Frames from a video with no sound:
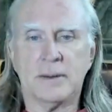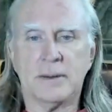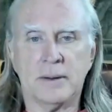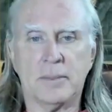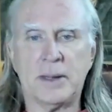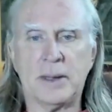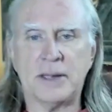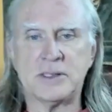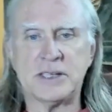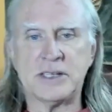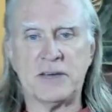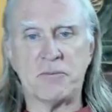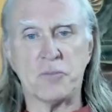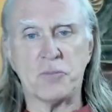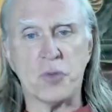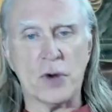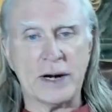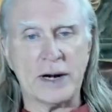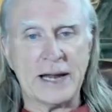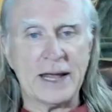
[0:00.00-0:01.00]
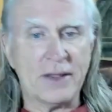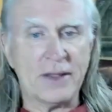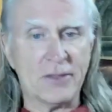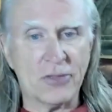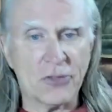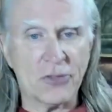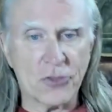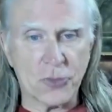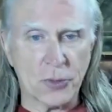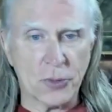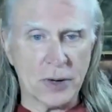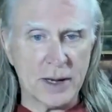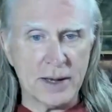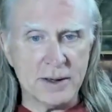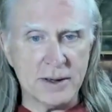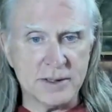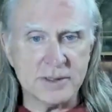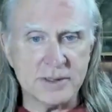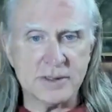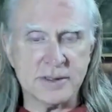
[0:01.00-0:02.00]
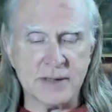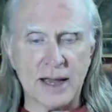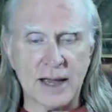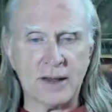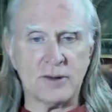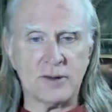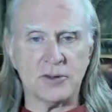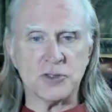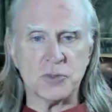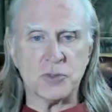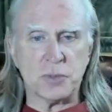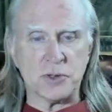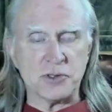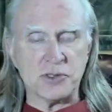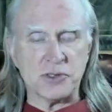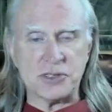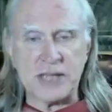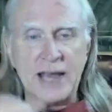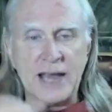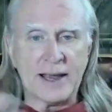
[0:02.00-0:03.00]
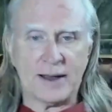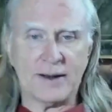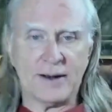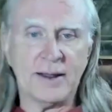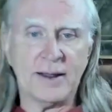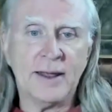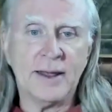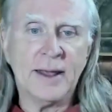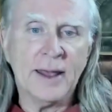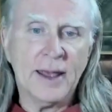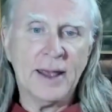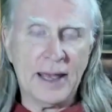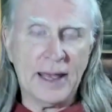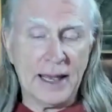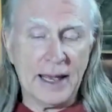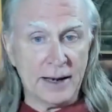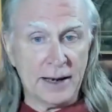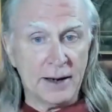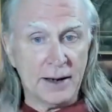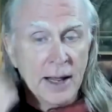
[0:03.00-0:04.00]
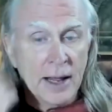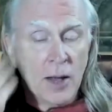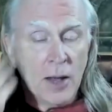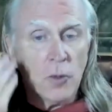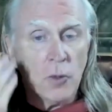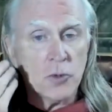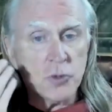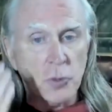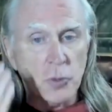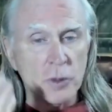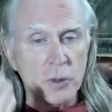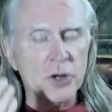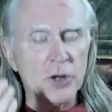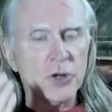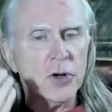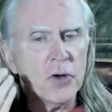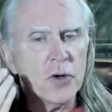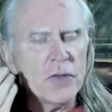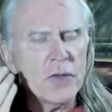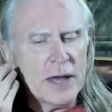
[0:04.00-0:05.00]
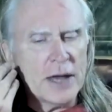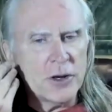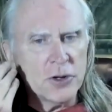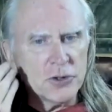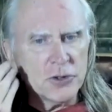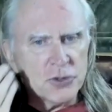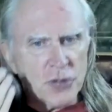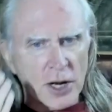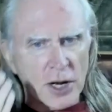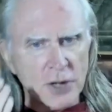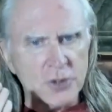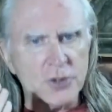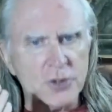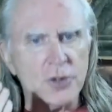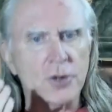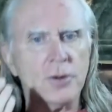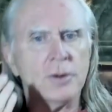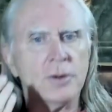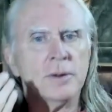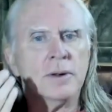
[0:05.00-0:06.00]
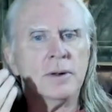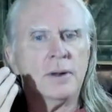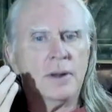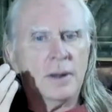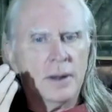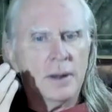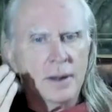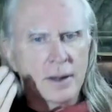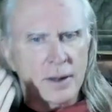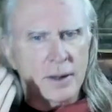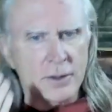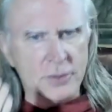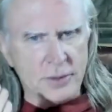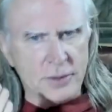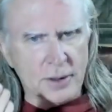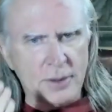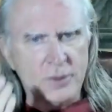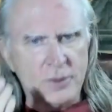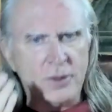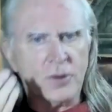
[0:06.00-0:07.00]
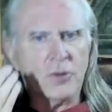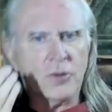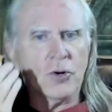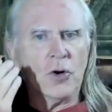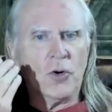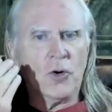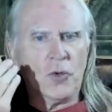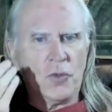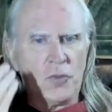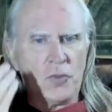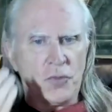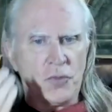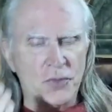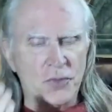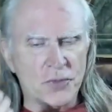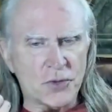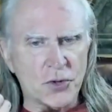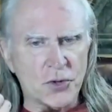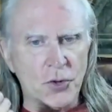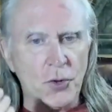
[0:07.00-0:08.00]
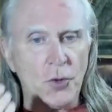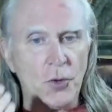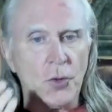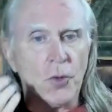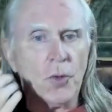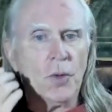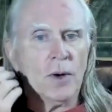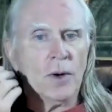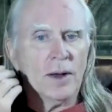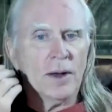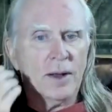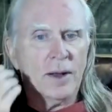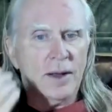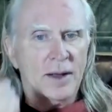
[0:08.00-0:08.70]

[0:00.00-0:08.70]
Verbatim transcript: about 7.83 cycles per second. And so when you do that, you start to you start to groove to